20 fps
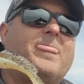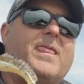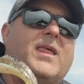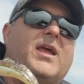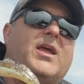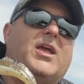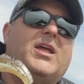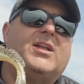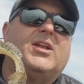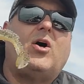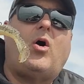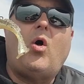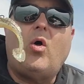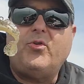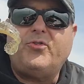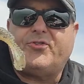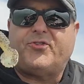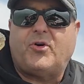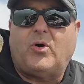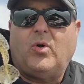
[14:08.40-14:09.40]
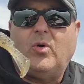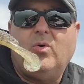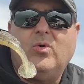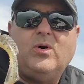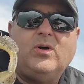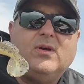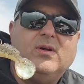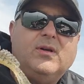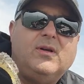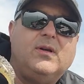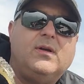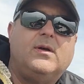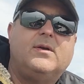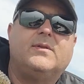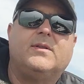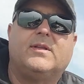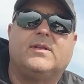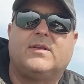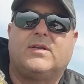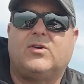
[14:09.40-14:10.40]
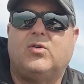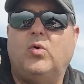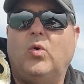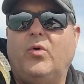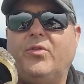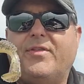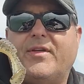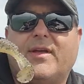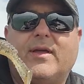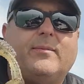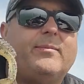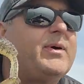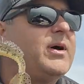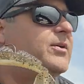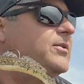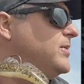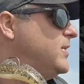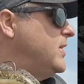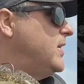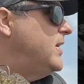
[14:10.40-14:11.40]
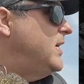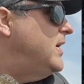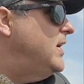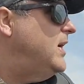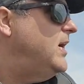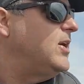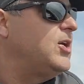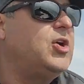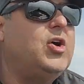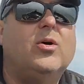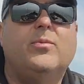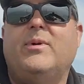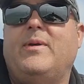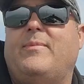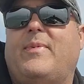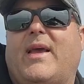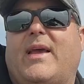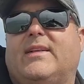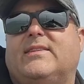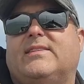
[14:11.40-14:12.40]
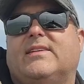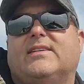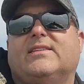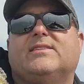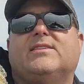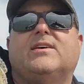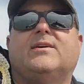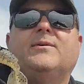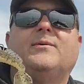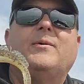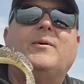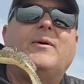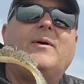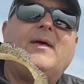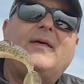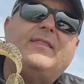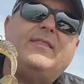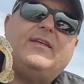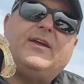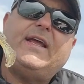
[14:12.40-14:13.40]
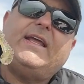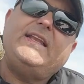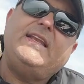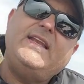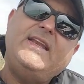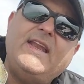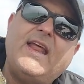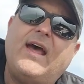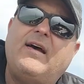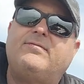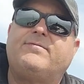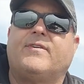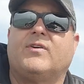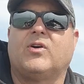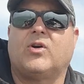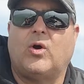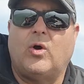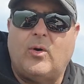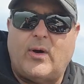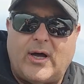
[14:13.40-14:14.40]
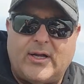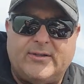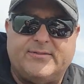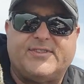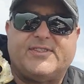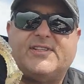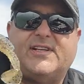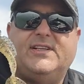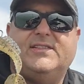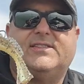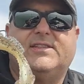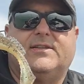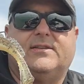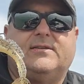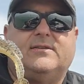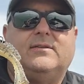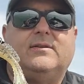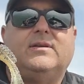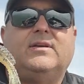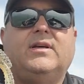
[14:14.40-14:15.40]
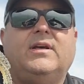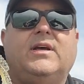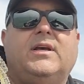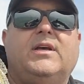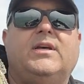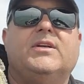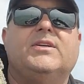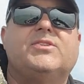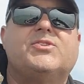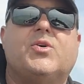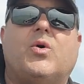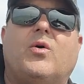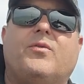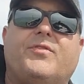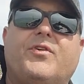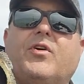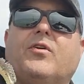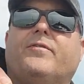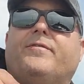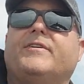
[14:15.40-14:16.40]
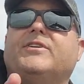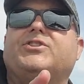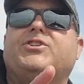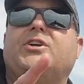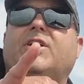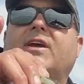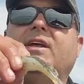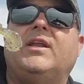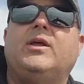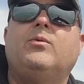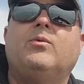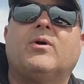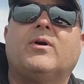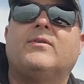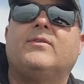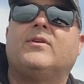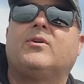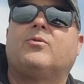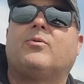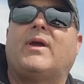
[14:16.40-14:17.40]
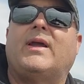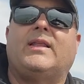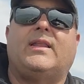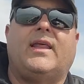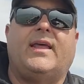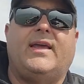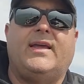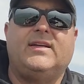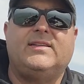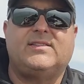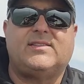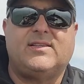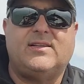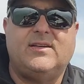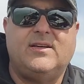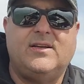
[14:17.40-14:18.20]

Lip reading: It also, the cool thing about Goby baits is they never go out of season. So if you're fishing anywhere in the Great Lakes,